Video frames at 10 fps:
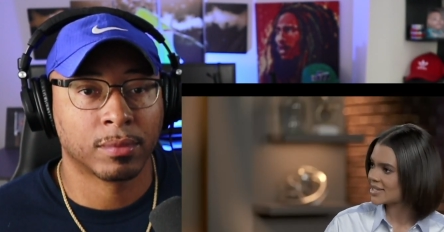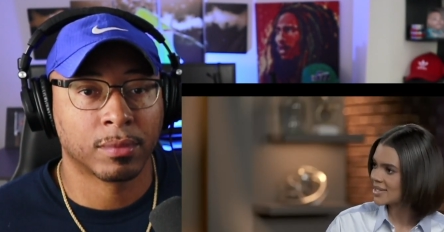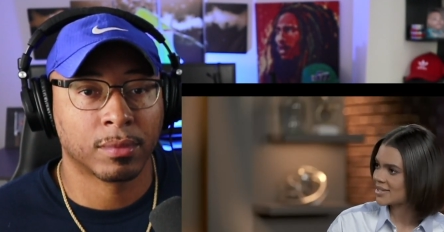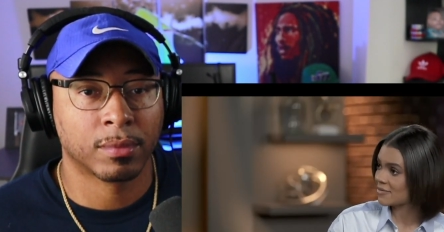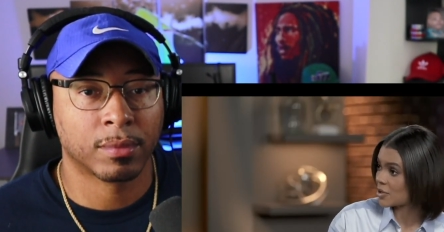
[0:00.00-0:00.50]

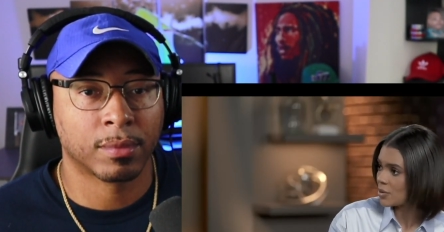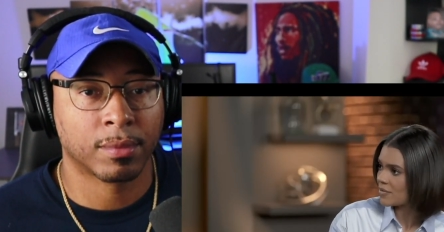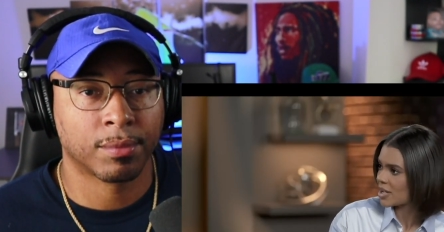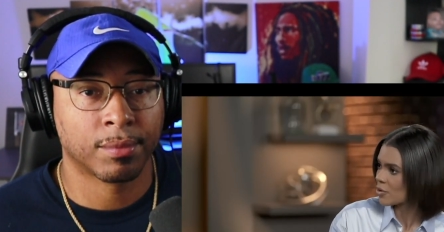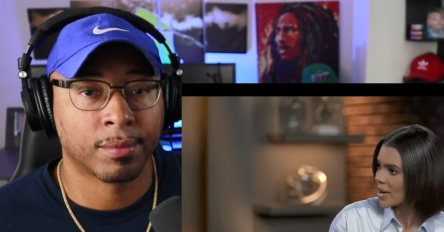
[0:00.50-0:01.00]
Speaker 1: is
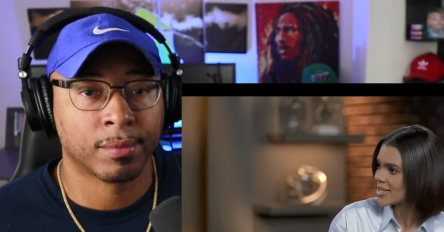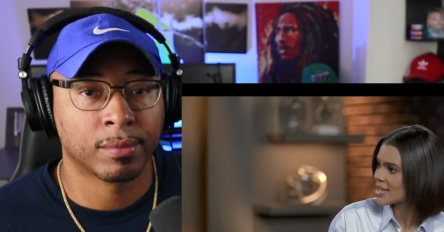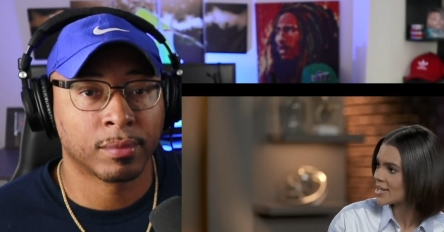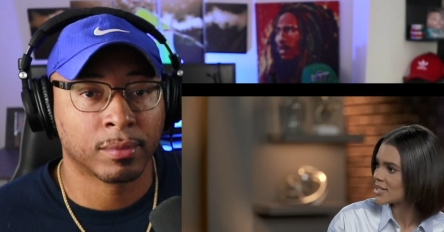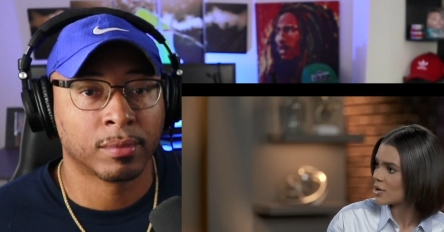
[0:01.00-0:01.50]
viewed via the
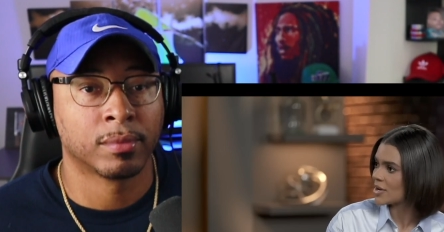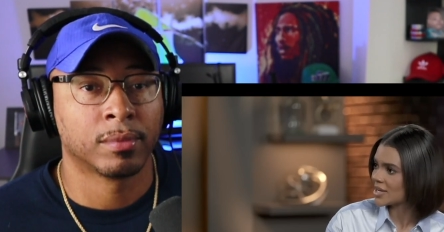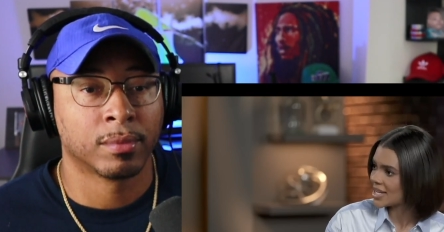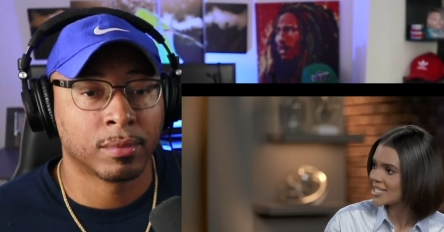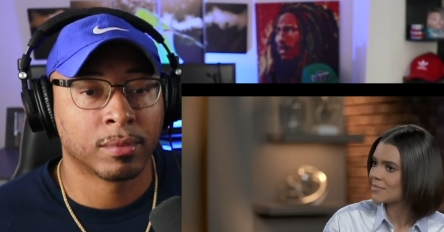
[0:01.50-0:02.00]
race lens. Well,
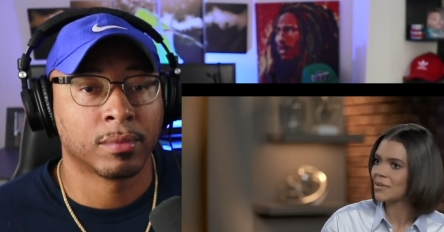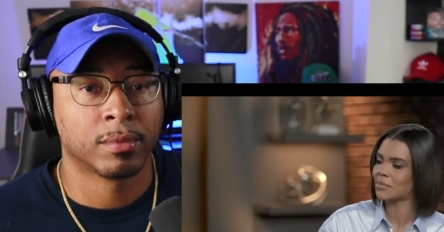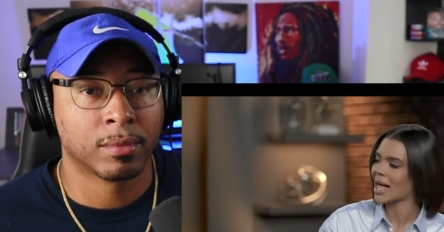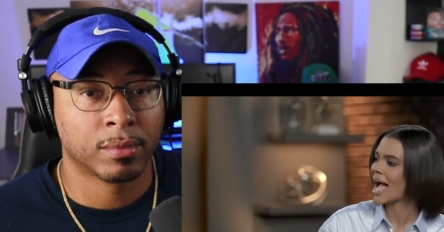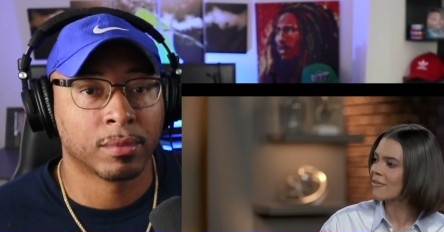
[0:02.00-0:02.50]
know, it needs to
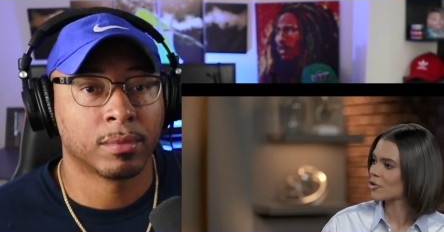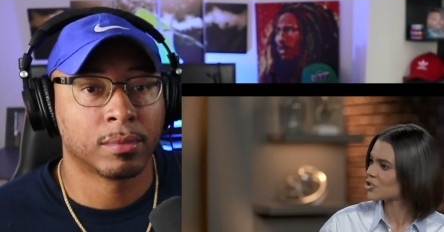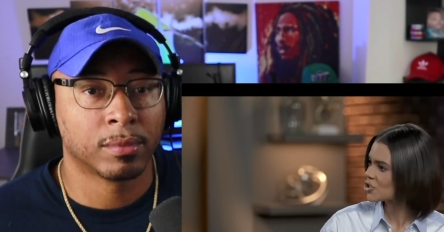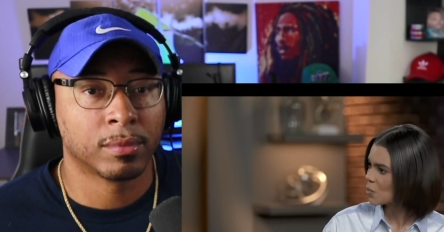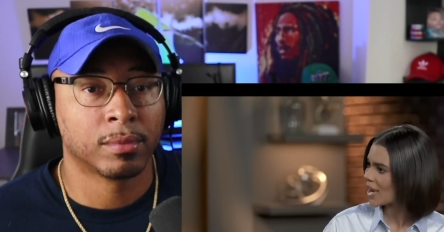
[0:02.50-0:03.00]
be black
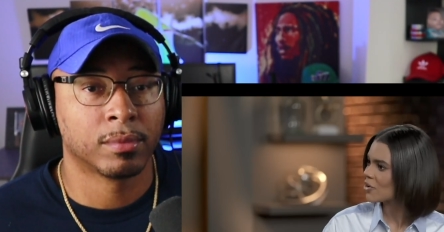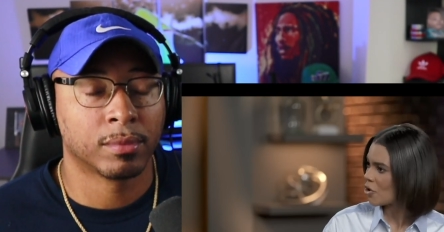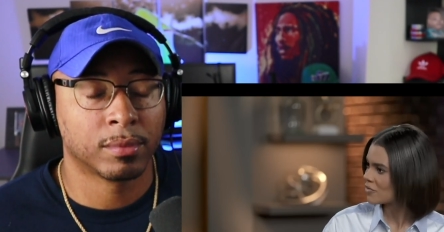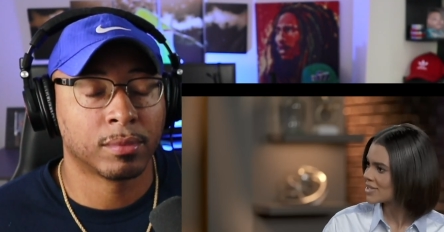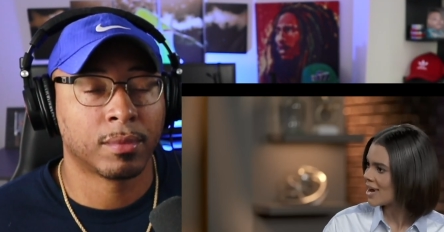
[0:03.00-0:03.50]
versus white all the